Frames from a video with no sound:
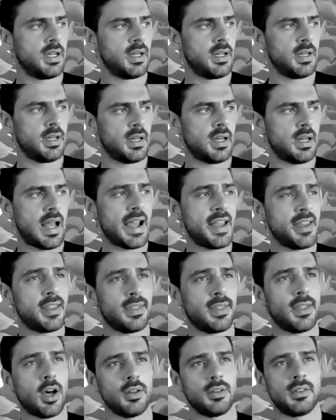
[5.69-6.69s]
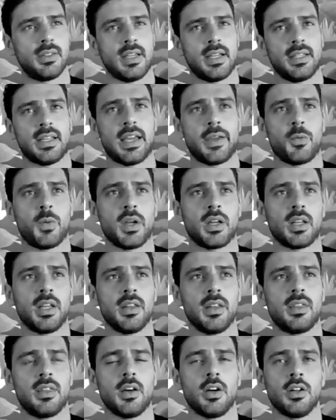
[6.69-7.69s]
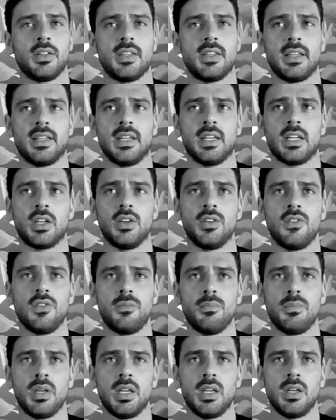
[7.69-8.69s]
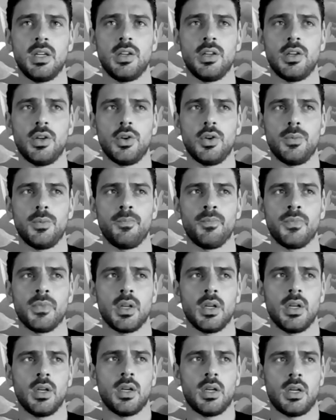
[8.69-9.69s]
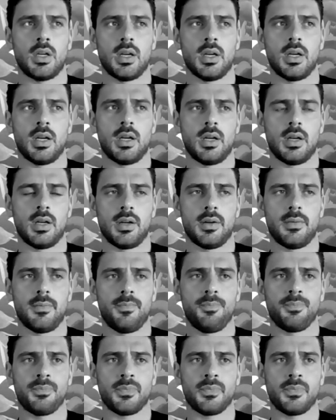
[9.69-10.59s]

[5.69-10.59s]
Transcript: I quickly thought that it could be, you know,